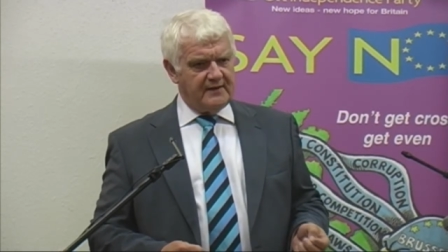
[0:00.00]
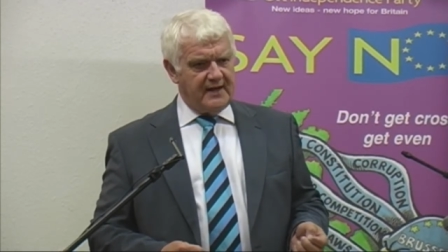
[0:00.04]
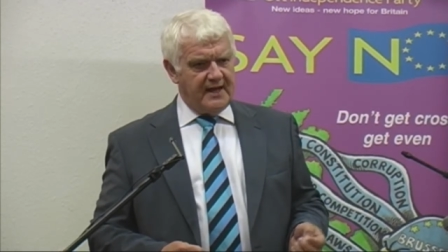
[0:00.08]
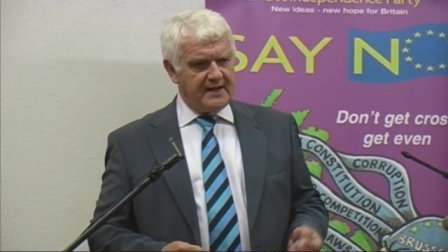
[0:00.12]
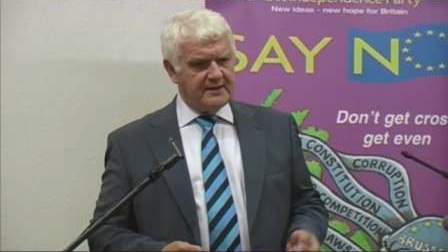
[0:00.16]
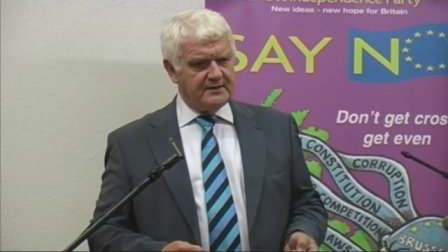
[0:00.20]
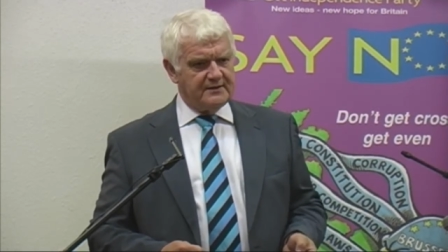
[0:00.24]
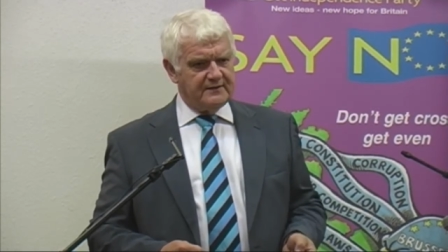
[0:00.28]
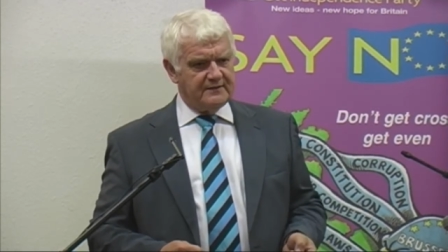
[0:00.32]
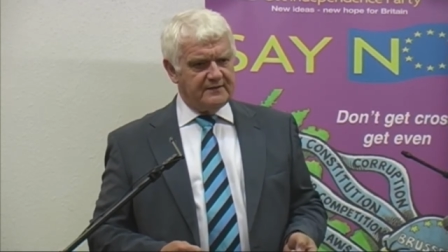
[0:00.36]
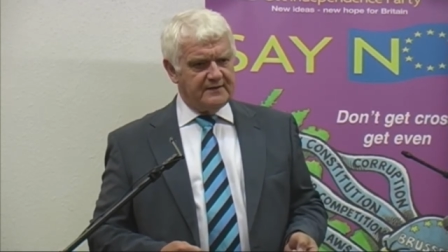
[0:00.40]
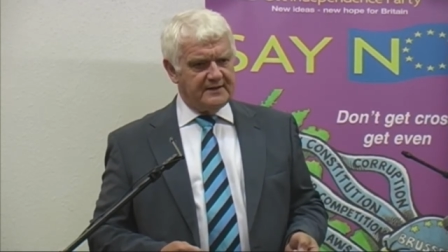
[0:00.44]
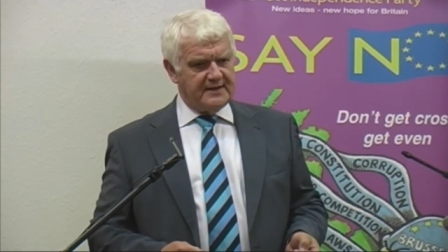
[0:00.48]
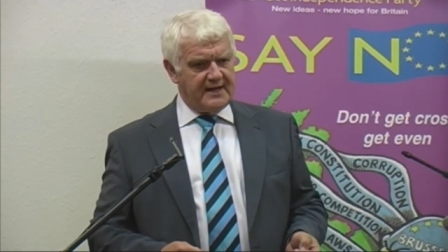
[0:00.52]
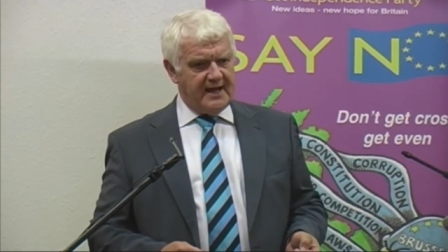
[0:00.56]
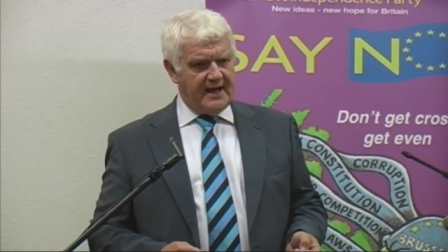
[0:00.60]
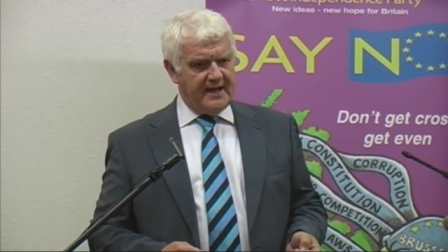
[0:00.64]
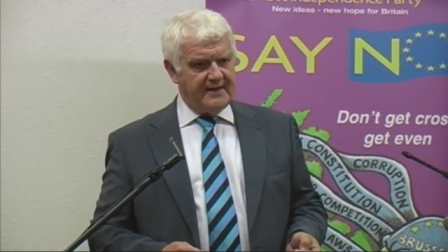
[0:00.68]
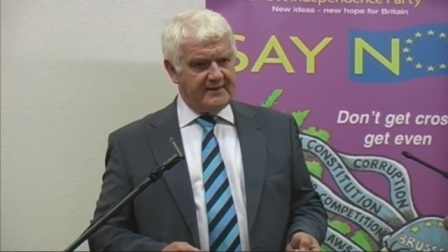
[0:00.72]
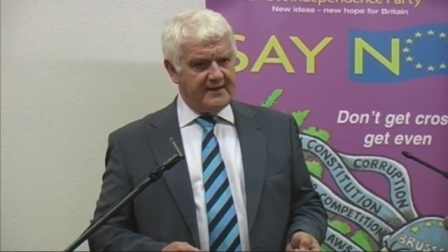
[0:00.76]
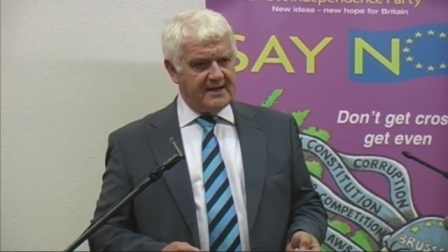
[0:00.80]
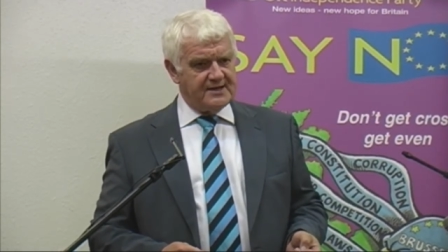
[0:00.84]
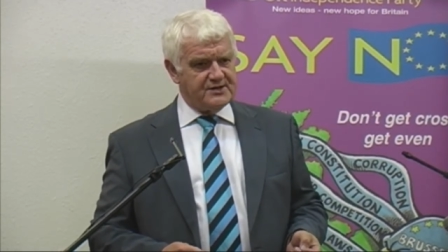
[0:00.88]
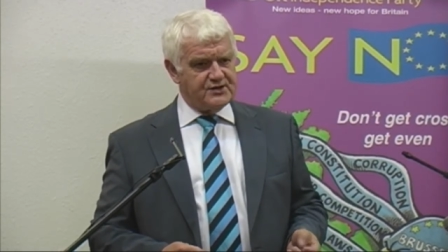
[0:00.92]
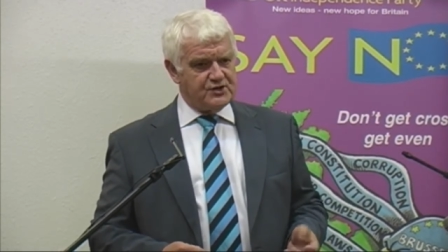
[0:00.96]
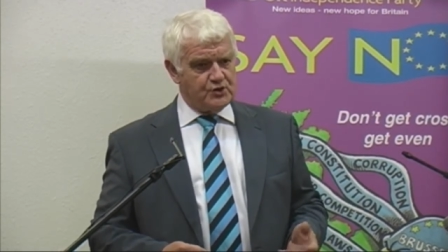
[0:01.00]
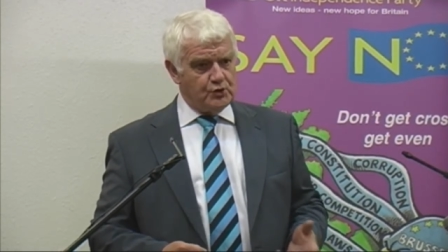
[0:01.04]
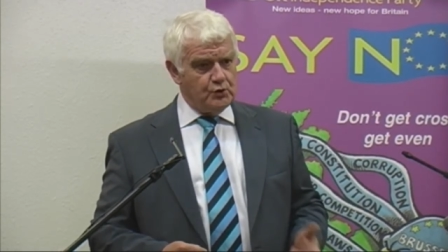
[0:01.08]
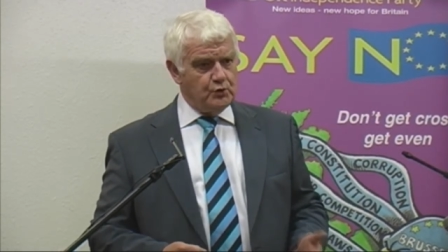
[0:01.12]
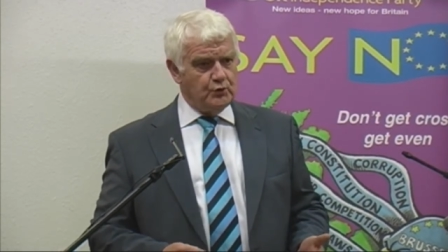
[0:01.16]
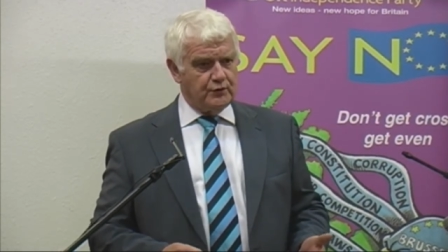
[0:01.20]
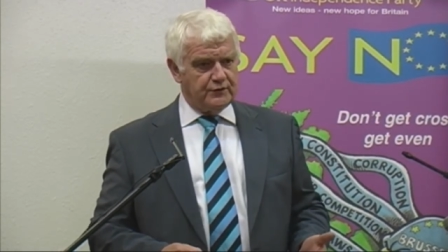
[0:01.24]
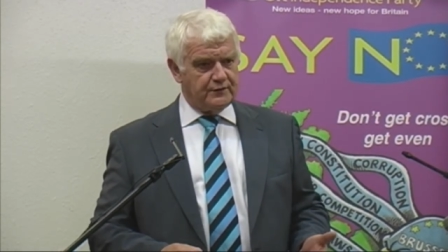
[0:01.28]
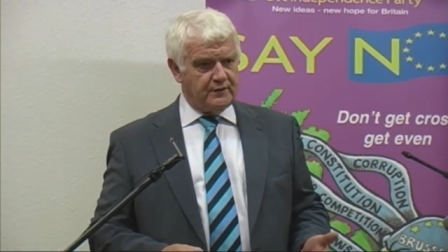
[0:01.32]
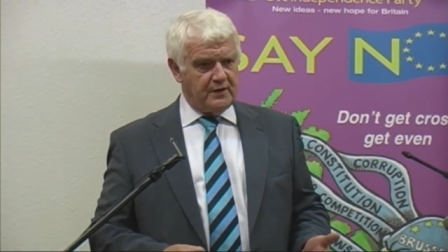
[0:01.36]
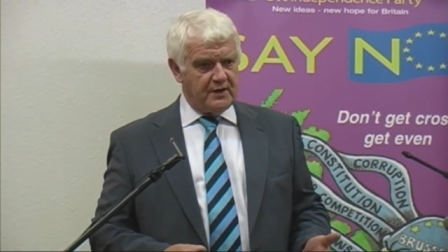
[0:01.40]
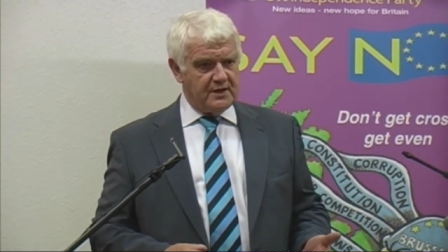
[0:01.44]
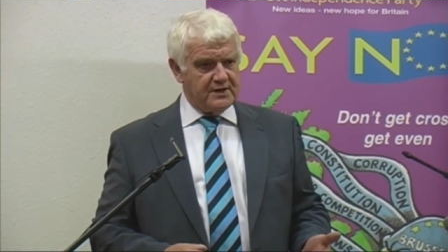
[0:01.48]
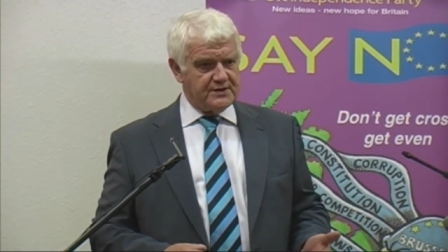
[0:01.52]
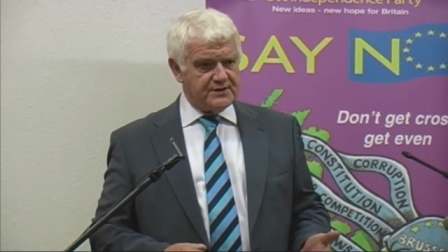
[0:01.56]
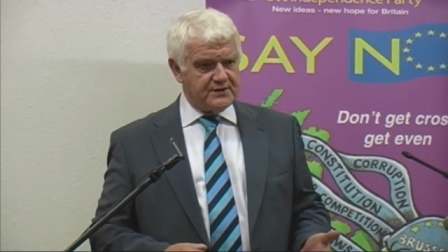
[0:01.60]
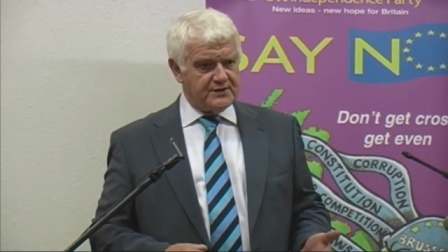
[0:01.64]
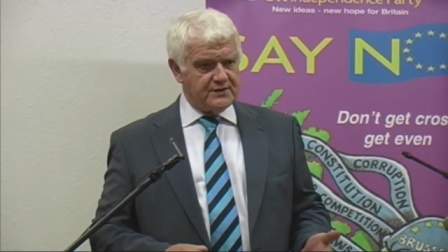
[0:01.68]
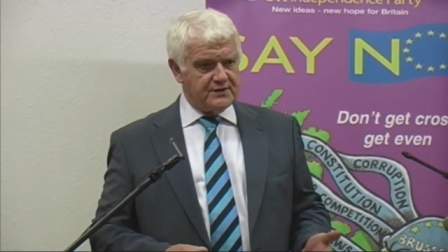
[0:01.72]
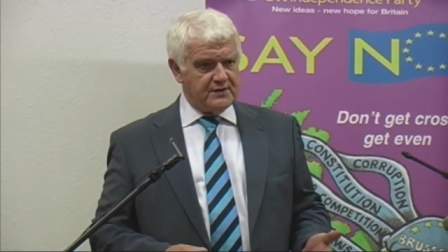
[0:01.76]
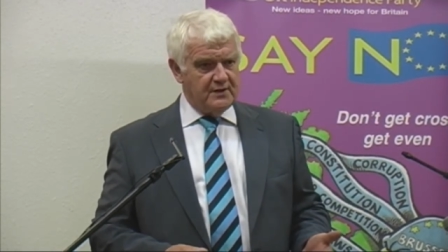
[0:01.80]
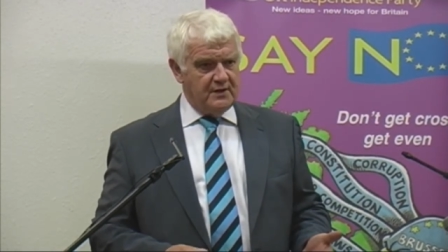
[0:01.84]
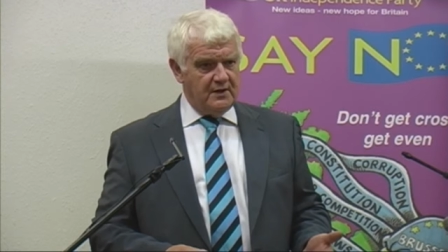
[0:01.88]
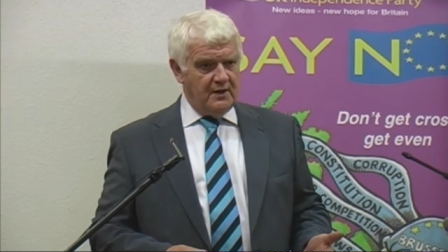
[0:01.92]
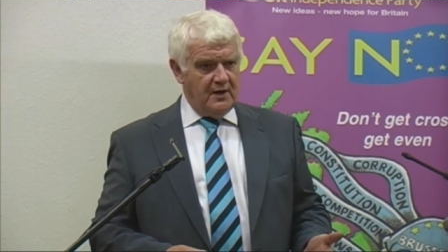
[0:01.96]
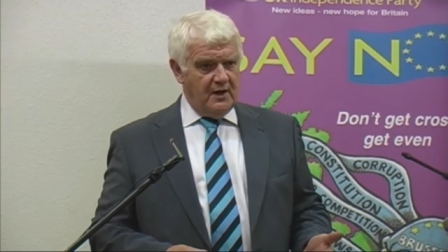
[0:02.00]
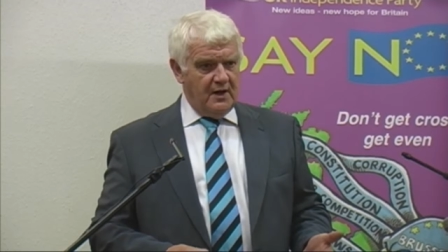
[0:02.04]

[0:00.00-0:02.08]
the end of the day they're toothless